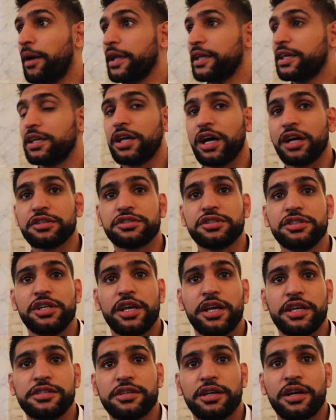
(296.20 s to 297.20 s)
Mikey
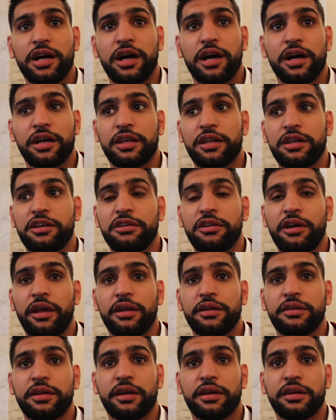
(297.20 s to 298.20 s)
Garcia is a
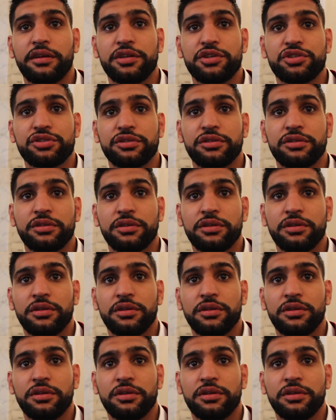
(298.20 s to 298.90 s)
great technician.